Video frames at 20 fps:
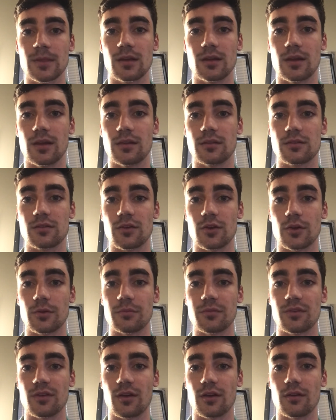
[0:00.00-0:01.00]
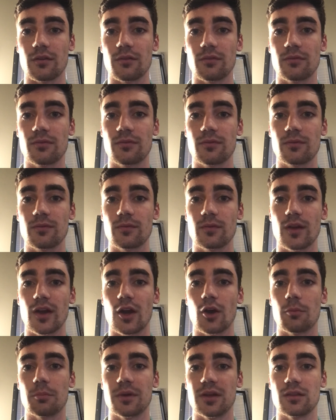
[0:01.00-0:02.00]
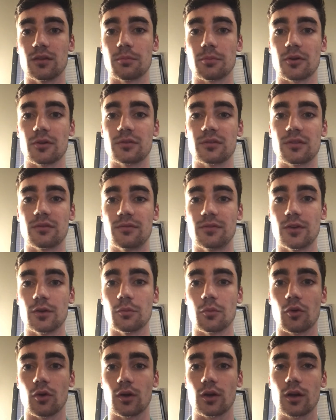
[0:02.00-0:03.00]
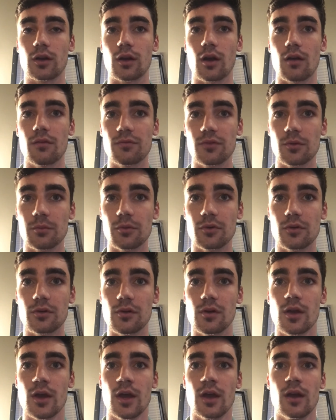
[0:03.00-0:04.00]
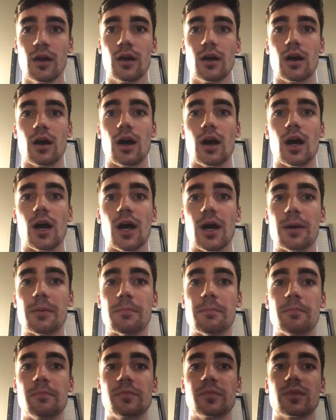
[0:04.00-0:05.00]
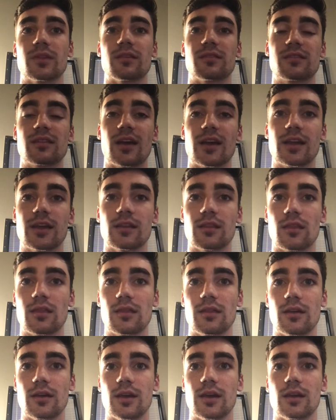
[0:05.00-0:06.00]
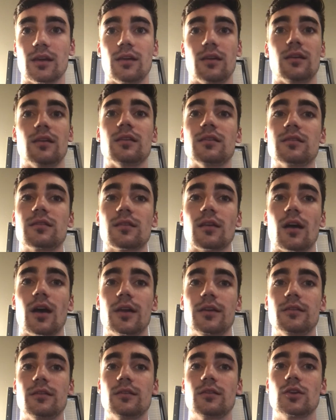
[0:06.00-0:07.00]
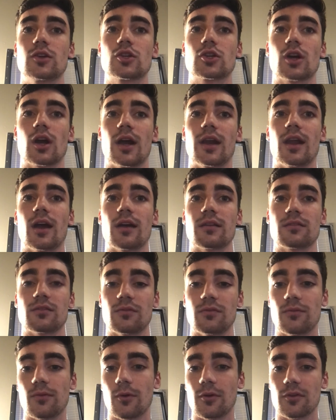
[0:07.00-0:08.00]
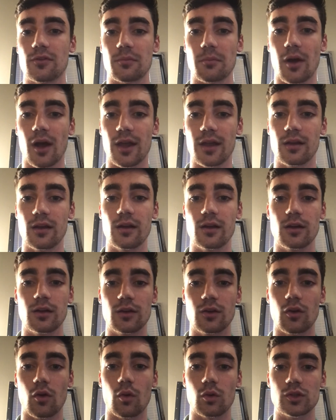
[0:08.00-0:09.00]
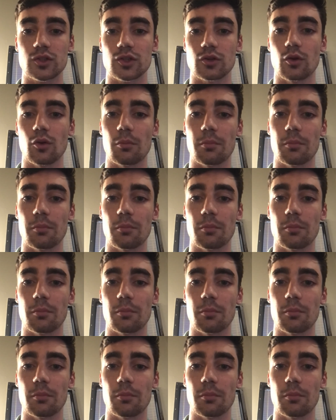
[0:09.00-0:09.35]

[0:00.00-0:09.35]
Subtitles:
in terms of helping the person feel more comfortable. The second thing is I try not to force my cultural